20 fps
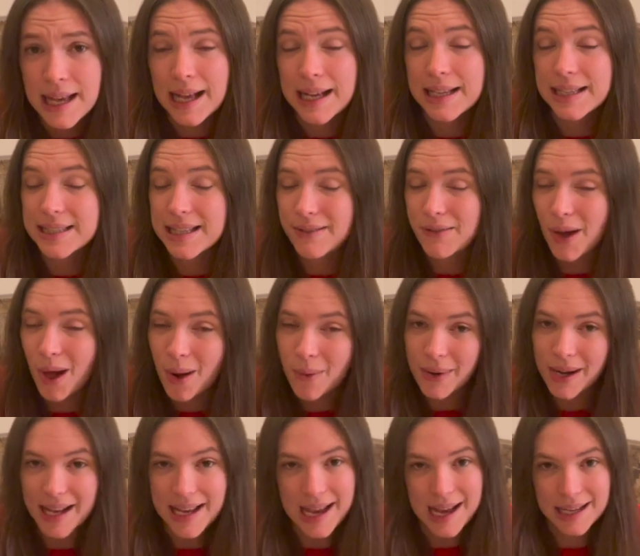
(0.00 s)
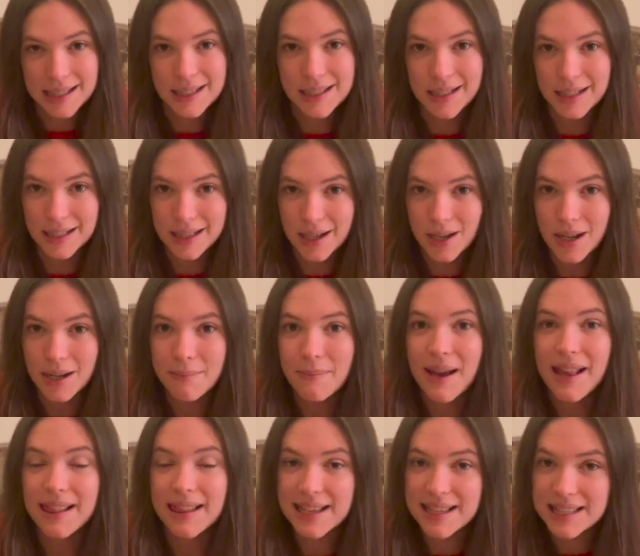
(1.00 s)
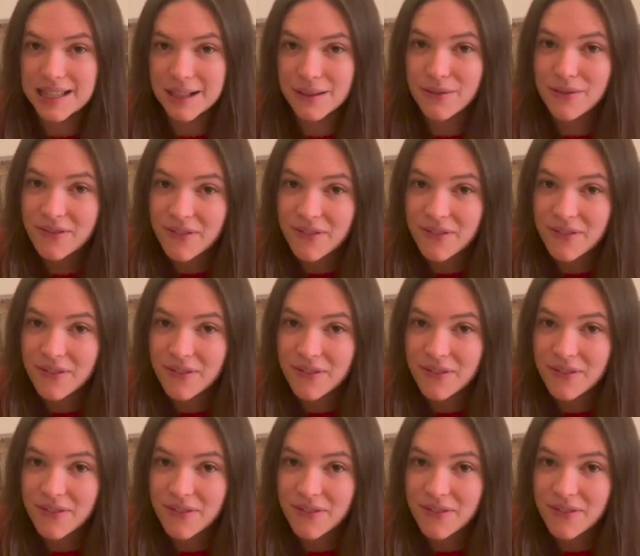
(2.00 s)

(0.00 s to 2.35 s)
because I've already cast on my Lace and